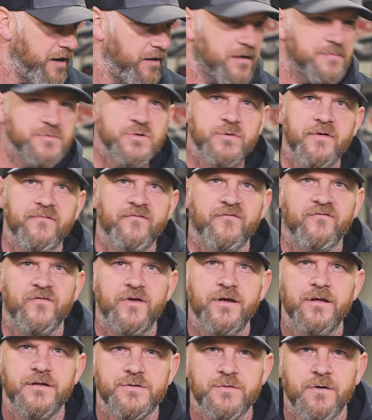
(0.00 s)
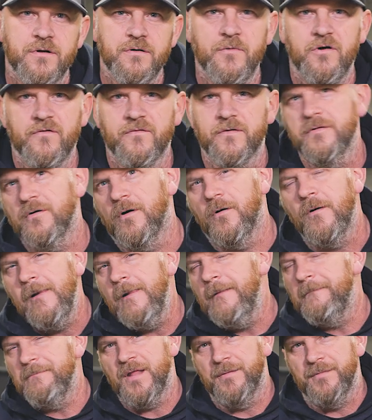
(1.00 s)
here comes the river flea, let's run them over. No,
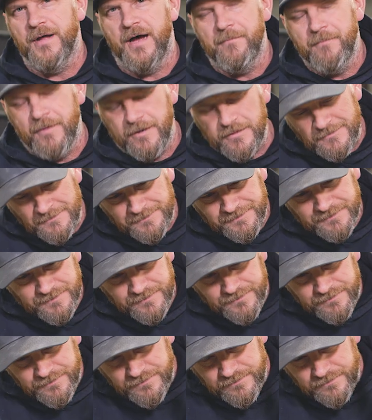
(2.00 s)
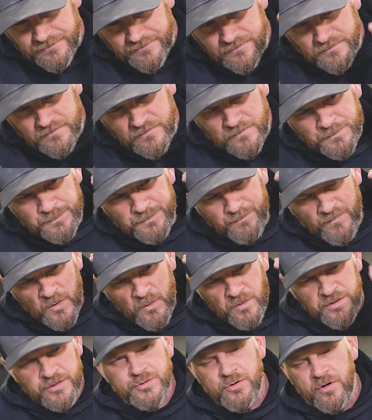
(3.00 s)
I'm not, but
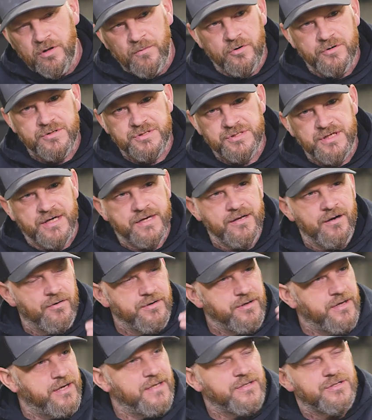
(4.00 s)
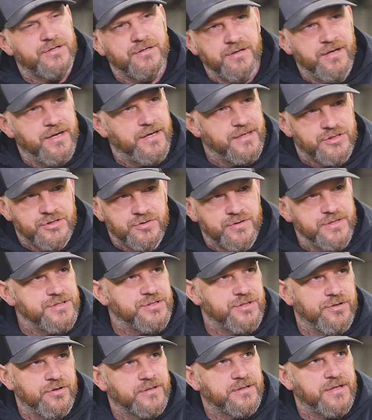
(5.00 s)
when the trolling motor's sticking out, you hit
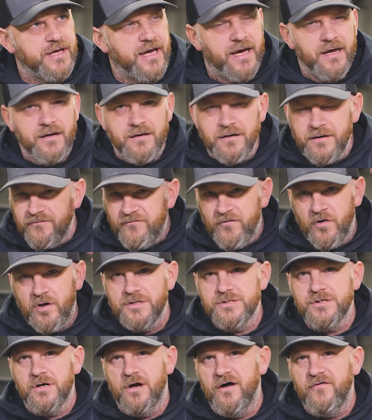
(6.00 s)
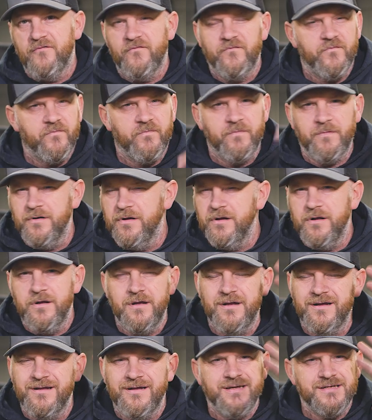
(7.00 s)
trees, you hook the head, it falls off.
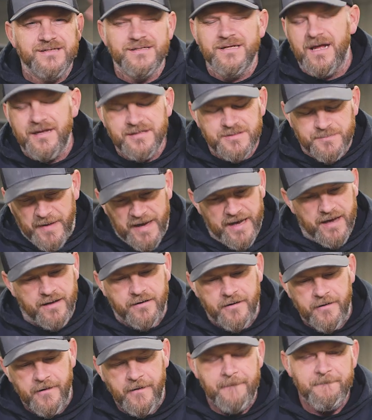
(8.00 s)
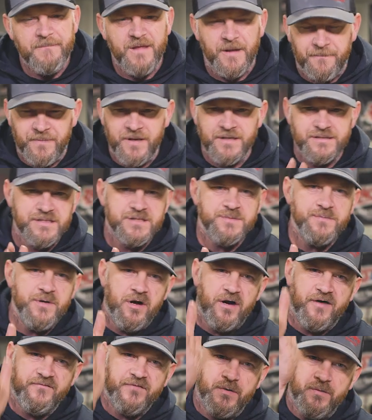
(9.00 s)
It's bad. It pisses me
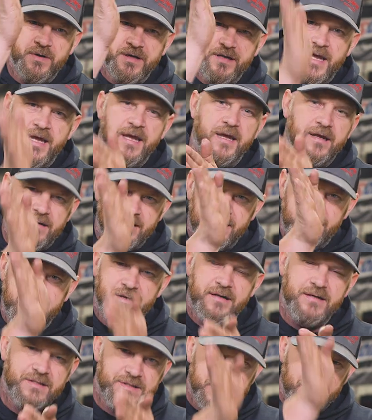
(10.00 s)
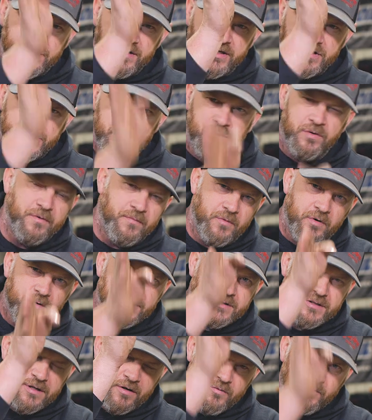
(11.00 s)
off that we can't get it so that trolling
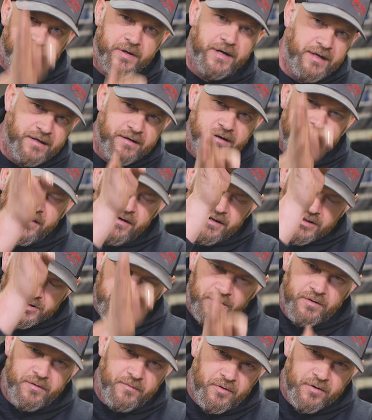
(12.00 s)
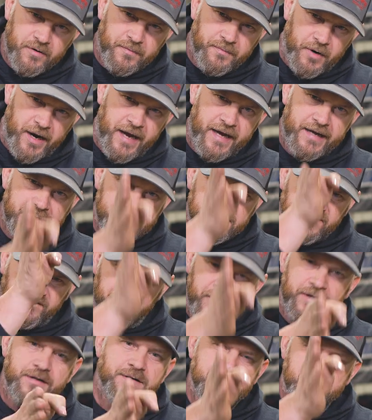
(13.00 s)
motors are rigged, trolling motor brackets
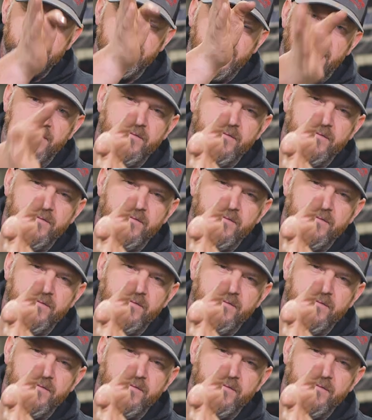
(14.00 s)
fit so that